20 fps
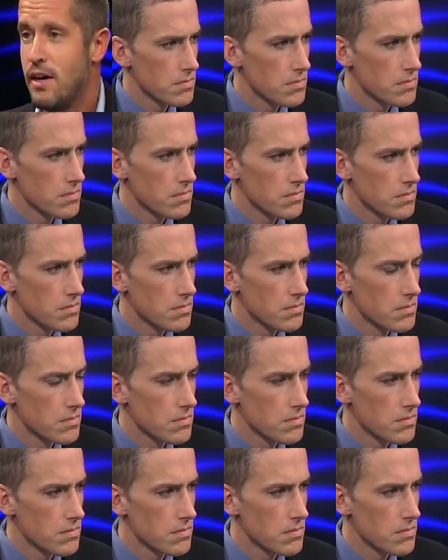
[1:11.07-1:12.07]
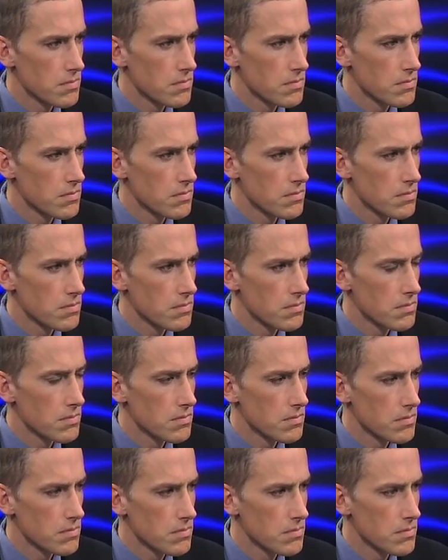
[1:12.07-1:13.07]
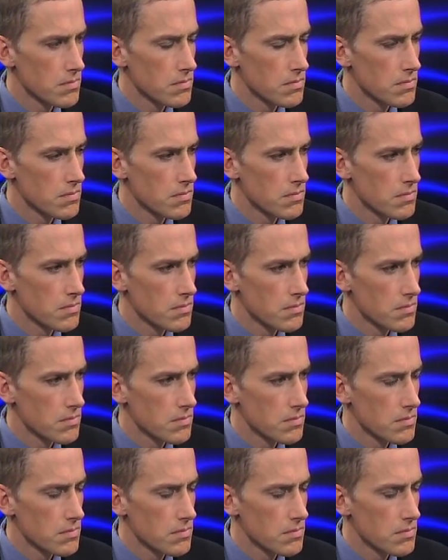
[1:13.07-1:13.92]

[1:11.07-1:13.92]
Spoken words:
and the quality that you can bring to that application.